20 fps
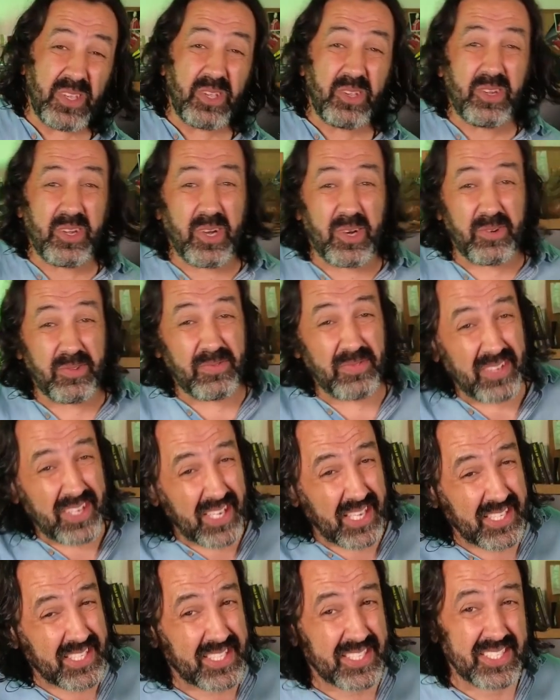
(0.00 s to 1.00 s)
you know,
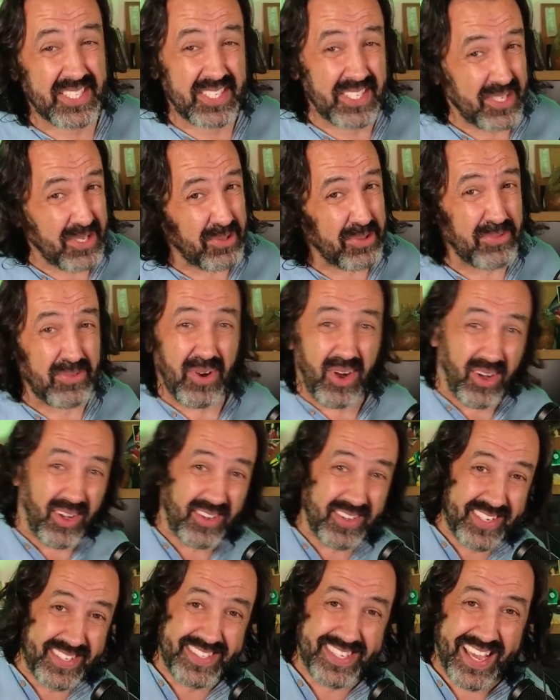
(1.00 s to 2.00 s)
it's you
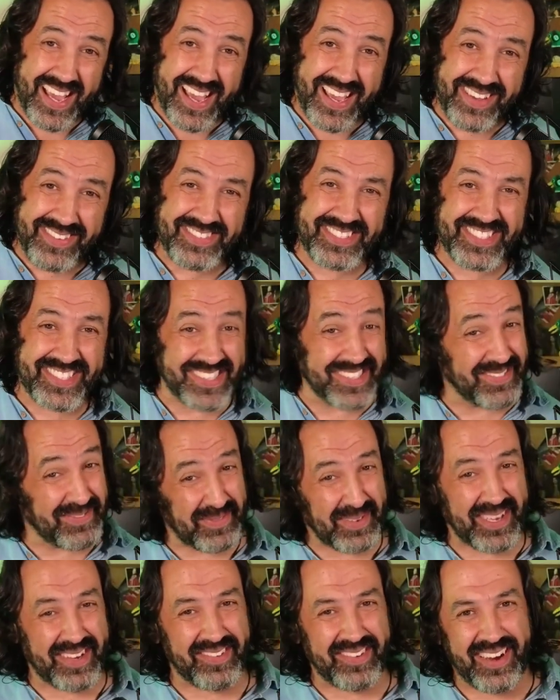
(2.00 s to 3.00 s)
all the time, so
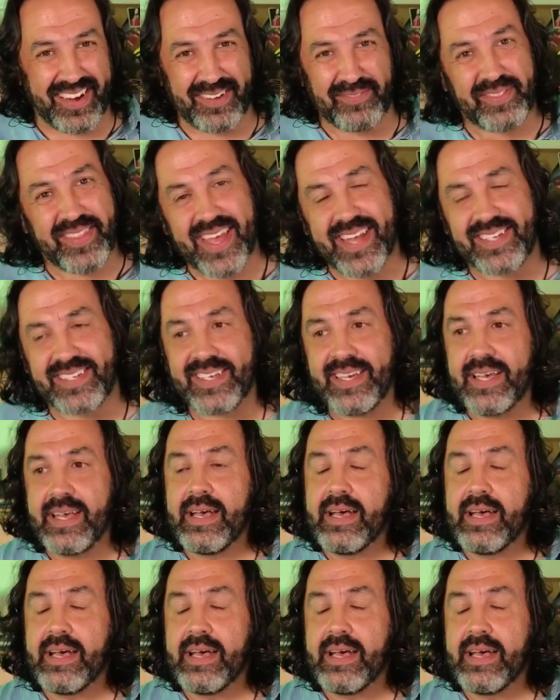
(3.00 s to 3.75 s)
be aware of that.